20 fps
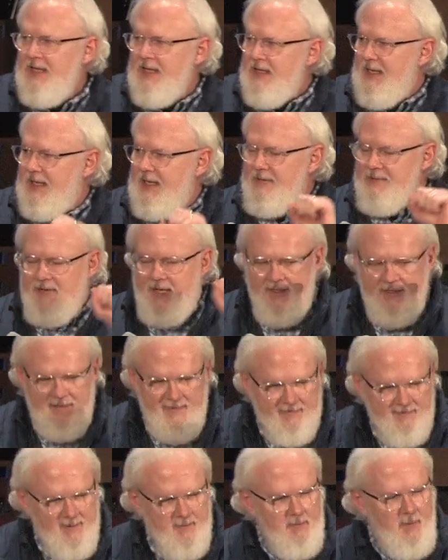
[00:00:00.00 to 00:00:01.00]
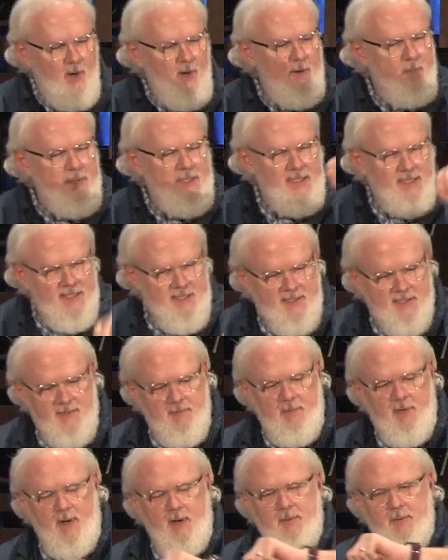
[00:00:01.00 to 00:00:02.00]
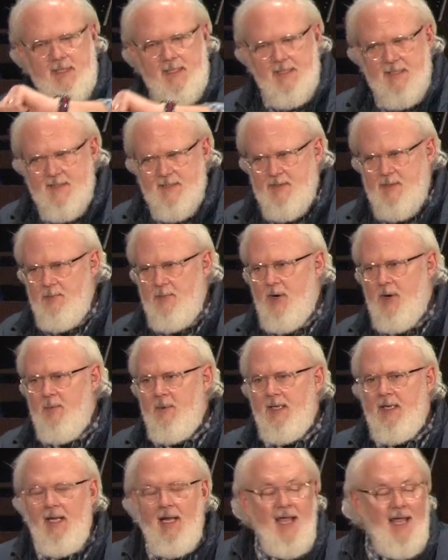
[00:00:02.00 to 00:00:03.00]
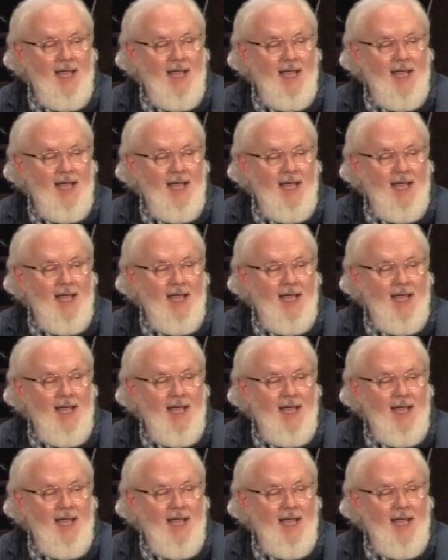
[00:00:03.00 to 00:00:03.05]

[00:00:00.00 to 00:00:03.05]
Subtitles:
Like, I've got this compartment and this compartment and this compartment,